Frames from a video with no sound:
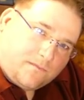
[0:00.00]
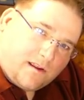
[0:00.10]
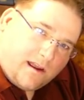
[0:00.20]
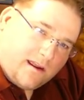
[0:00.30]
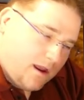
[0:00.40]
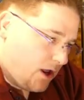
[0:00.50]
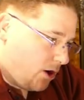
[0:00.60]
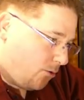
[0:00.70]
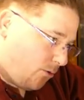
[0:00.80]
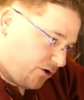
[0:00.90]
Okay,
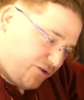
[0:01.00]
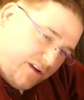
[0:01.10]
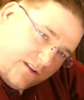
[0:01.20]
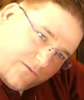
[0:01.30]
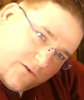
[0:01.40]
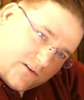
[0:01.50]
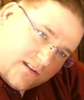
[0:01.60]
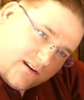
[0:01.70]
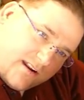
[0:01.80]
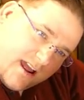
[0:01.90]
Once you get the first
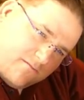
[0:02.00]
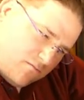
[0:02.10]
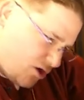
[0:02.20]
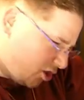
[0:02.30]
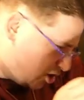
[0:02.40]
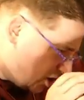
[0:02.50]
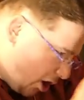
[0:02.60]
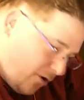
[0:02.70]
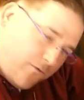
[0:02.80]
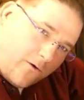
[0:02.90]
layer down,
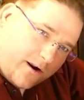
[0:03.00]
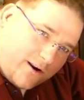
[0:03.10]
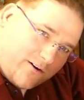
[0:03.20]
go for it.